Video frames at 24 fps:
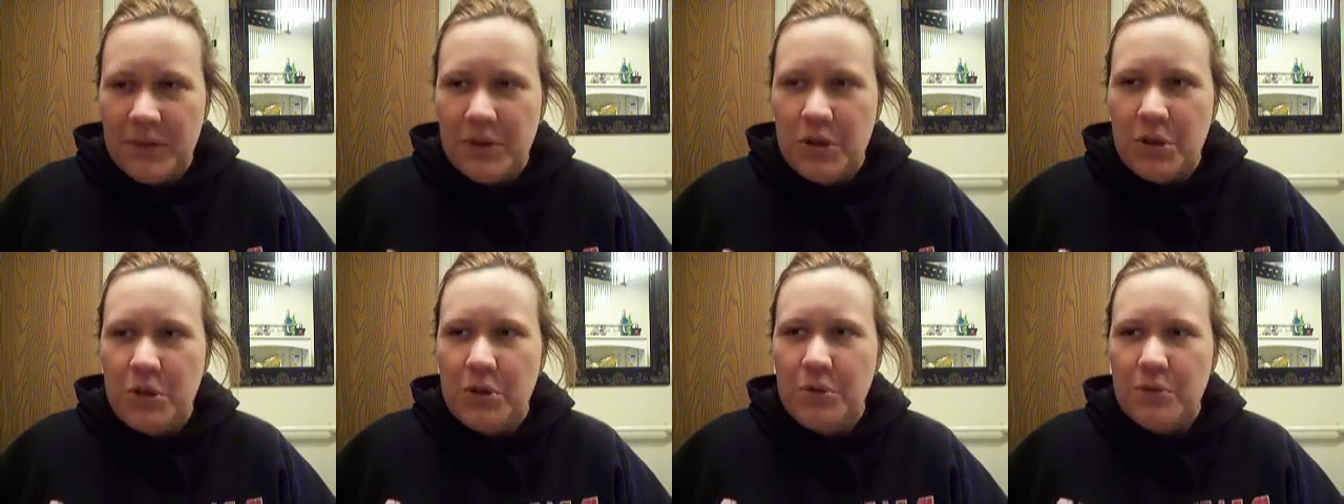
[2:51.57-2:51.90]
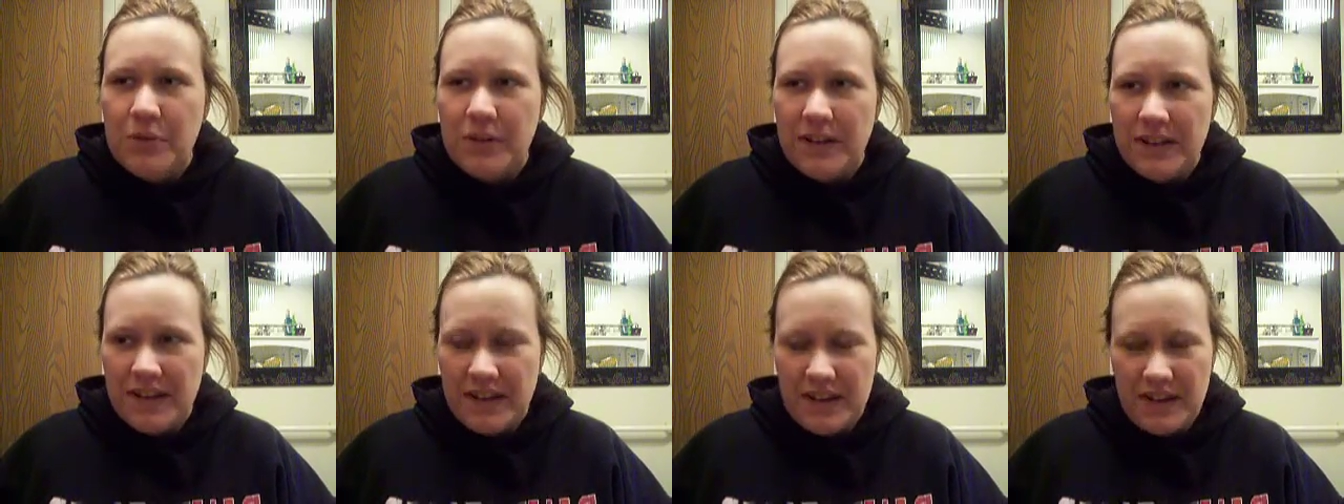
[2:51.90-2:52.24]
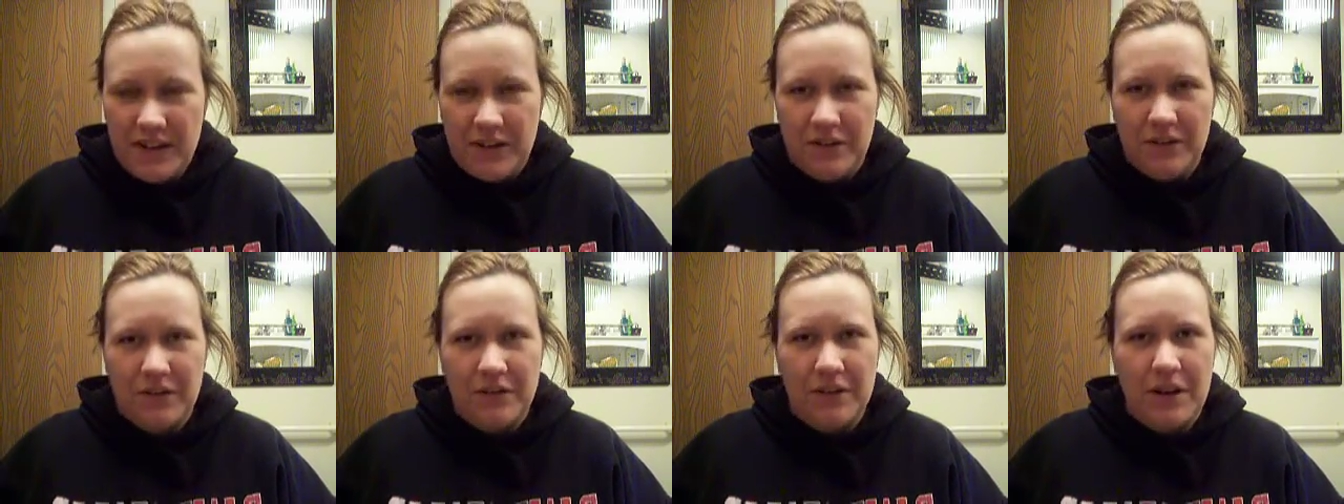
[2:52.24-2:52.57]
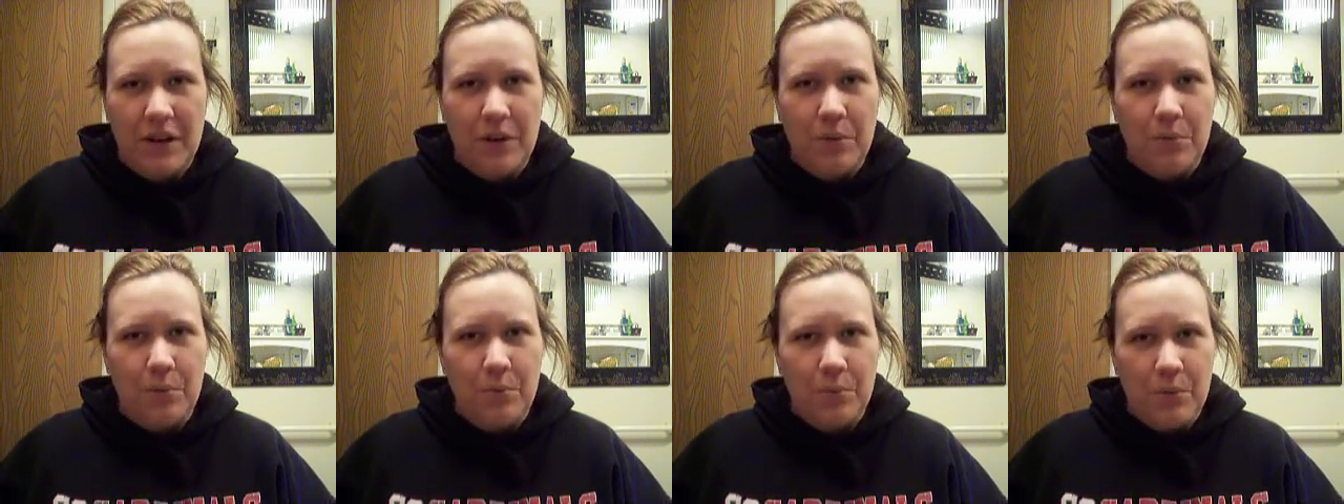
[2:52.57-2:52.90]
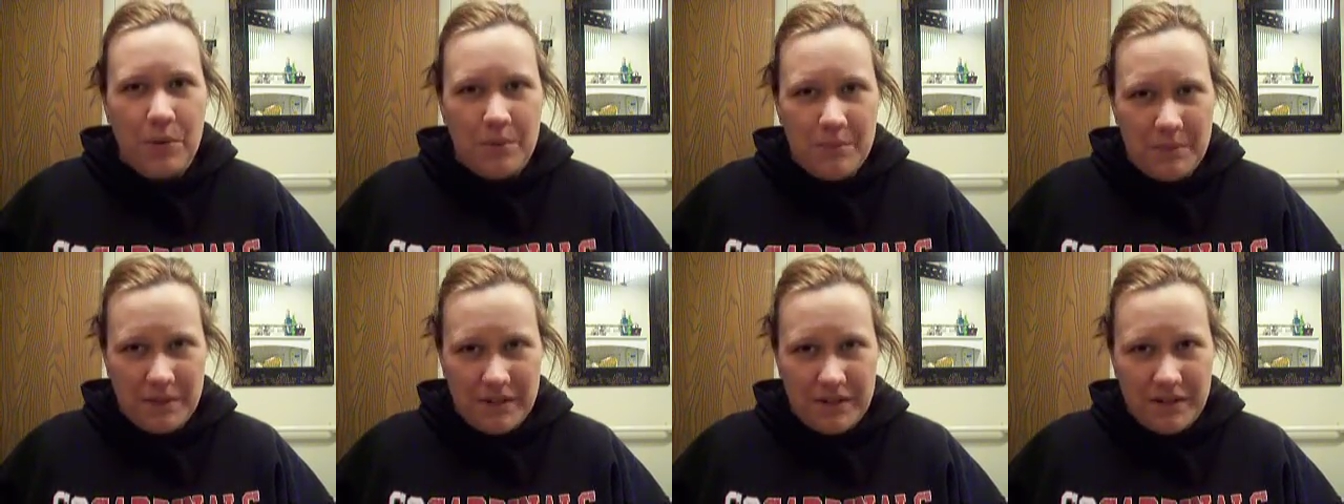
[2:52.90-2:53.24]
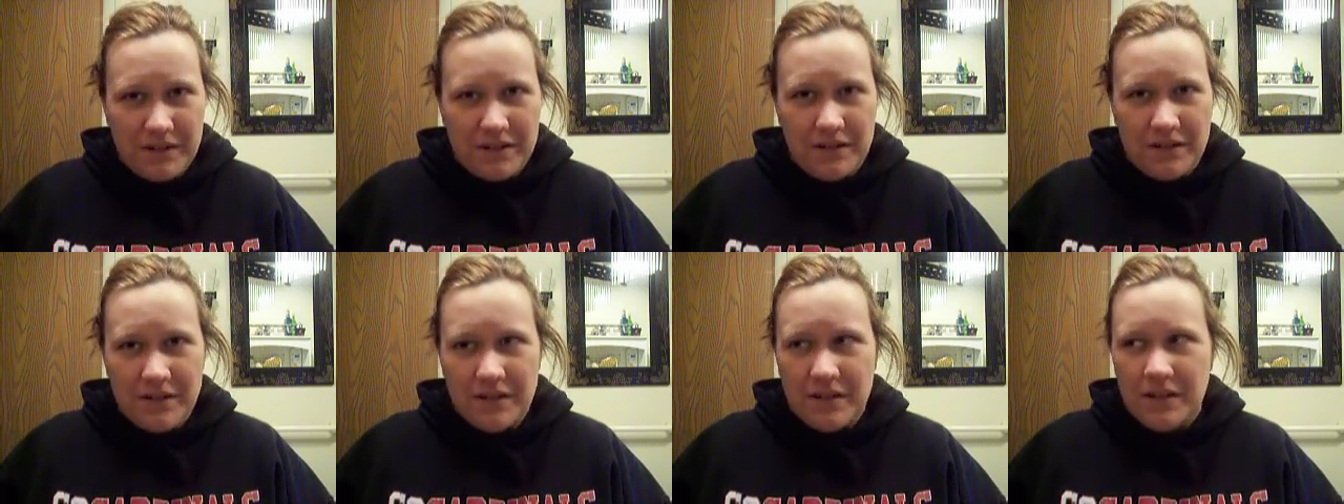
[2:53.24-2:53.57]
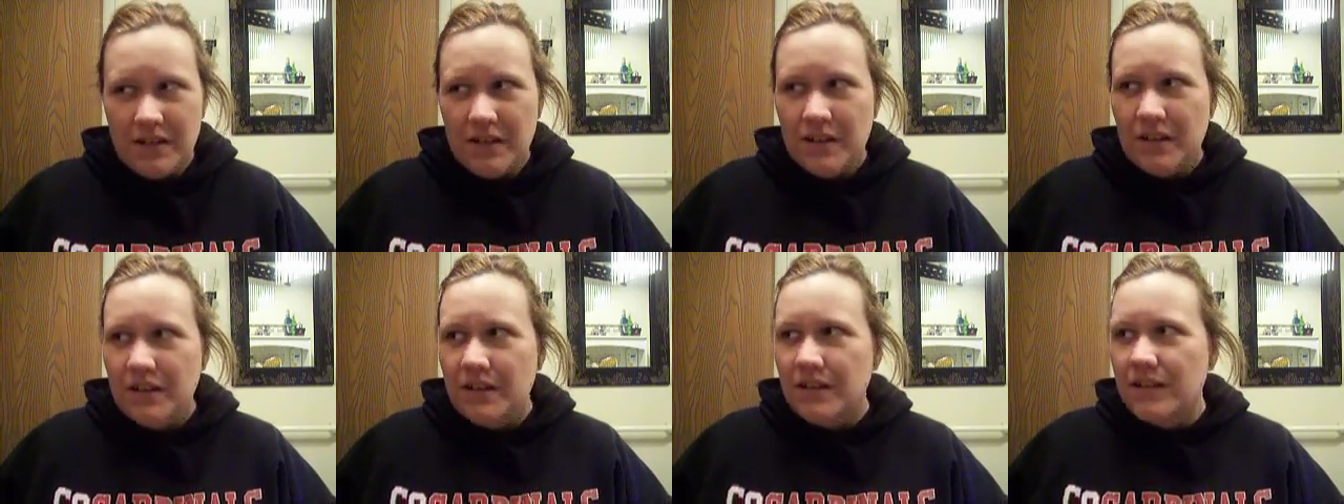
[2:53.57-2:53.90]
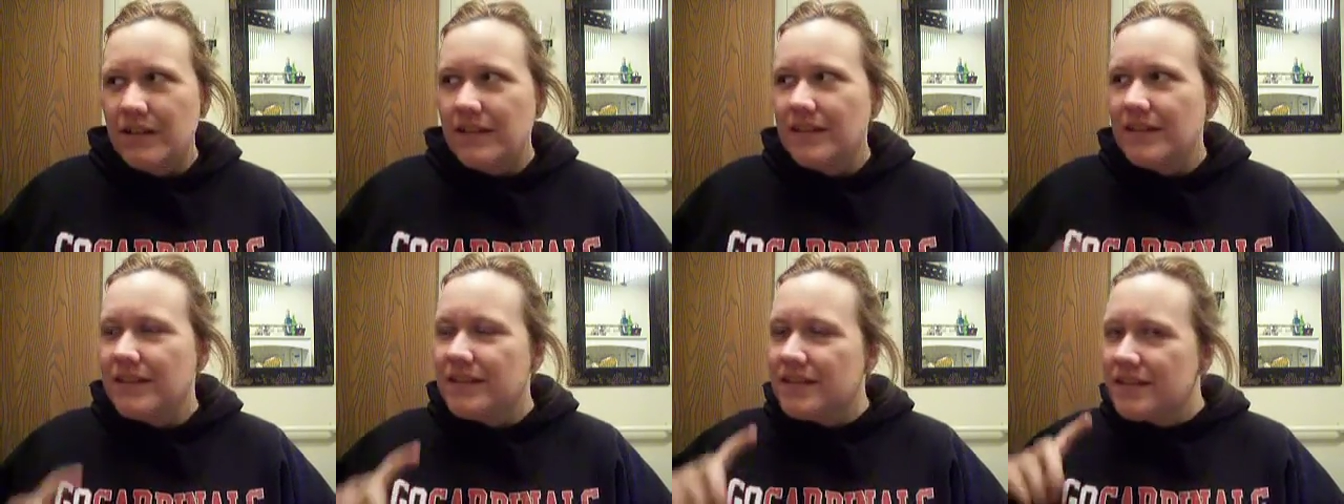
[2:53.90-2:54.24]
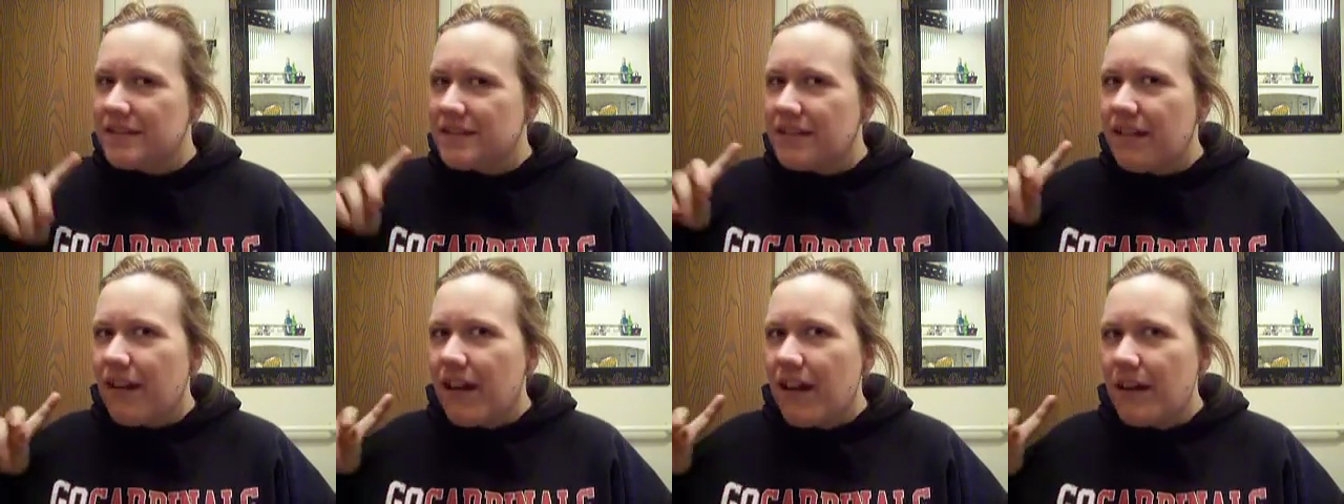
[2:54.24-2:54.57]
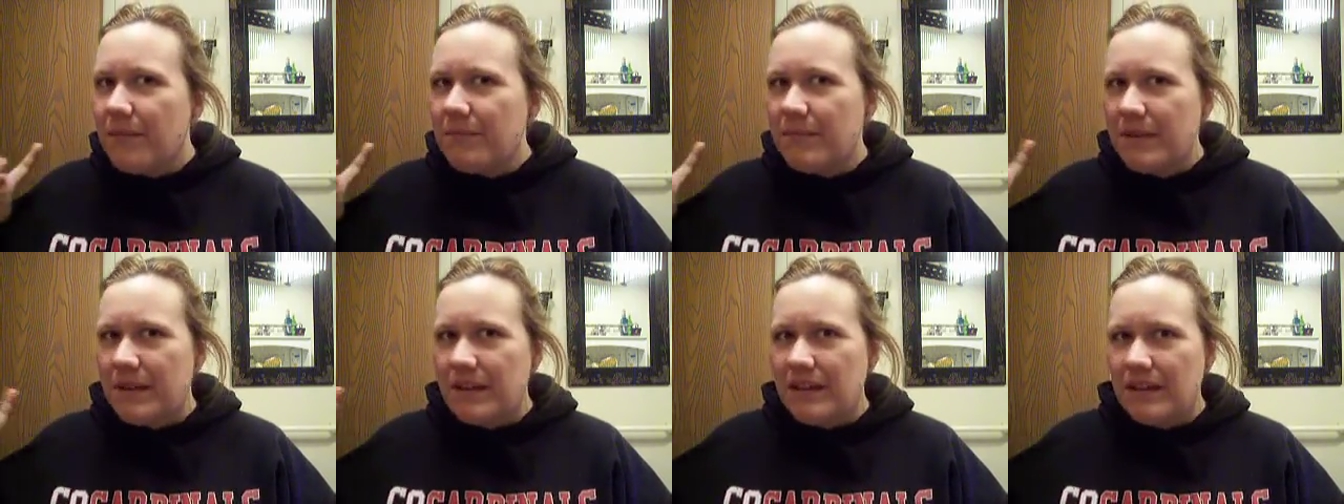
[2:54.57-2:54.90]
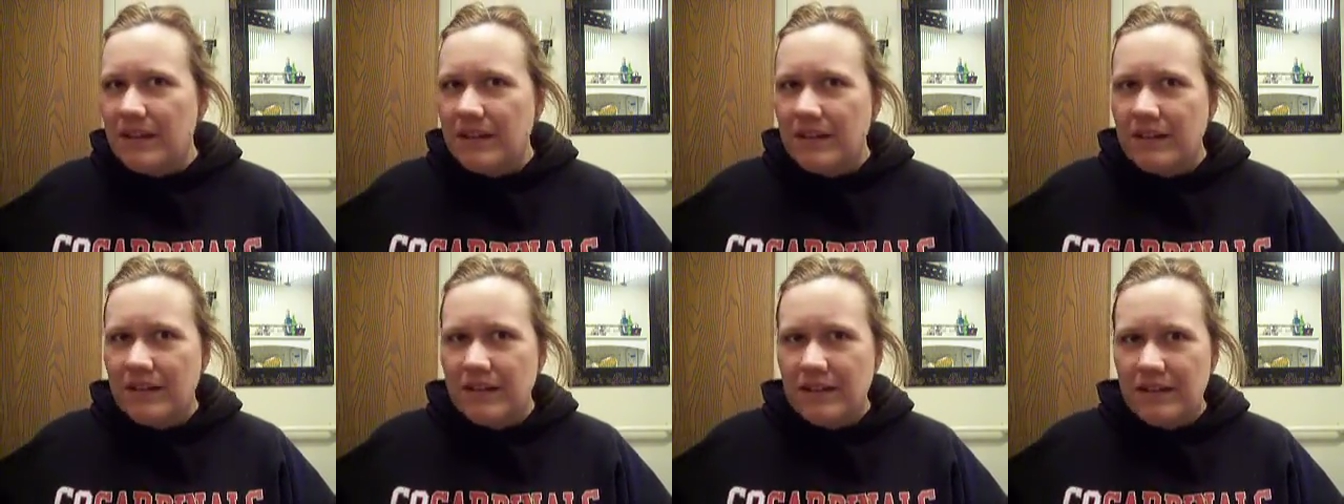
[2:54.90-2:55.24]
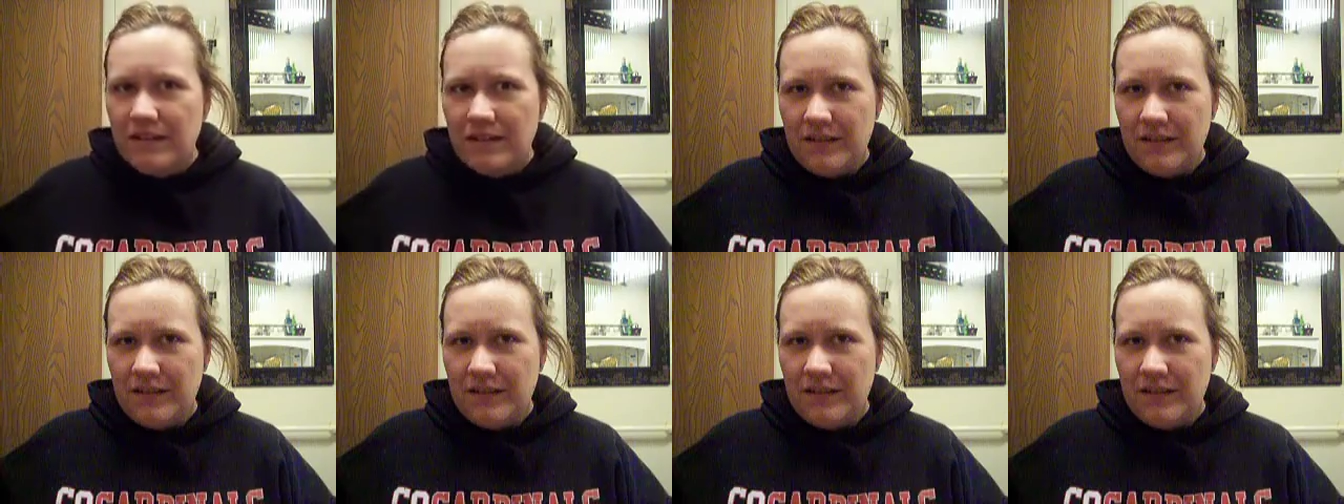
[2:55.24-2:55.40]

you could hear a woman sobbing